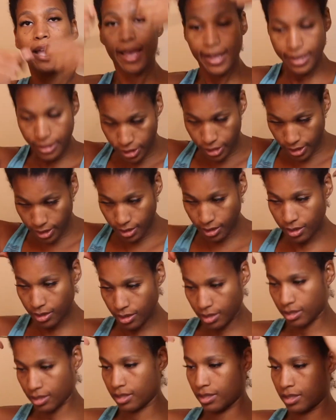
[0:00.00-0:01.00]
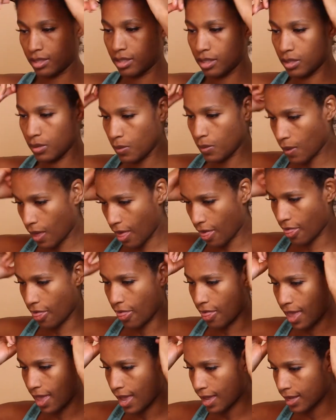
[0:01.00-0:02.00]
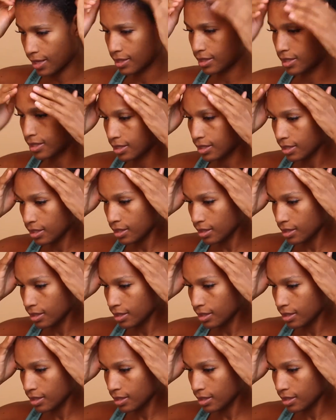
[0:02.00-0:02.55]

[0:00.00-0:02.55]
I just do that,